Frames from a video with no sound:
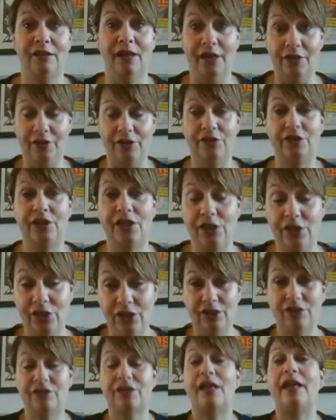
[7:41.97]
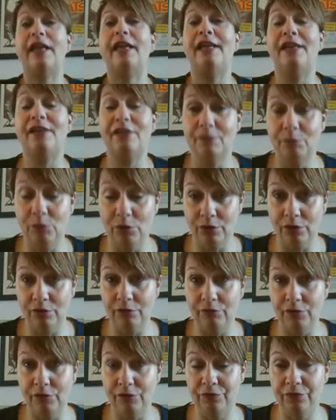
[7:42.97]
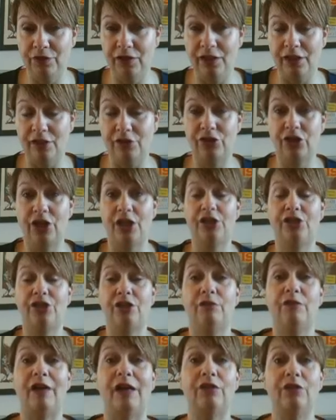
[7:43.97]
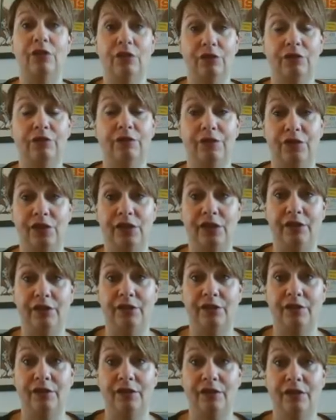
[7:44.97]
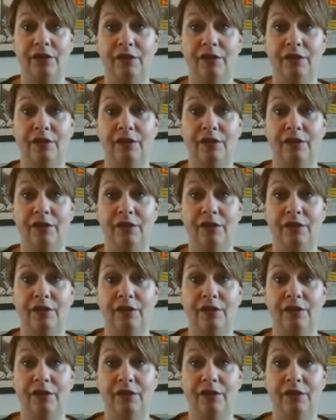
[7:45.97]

And in the teen years, there is more room for negotiation around a lot of things.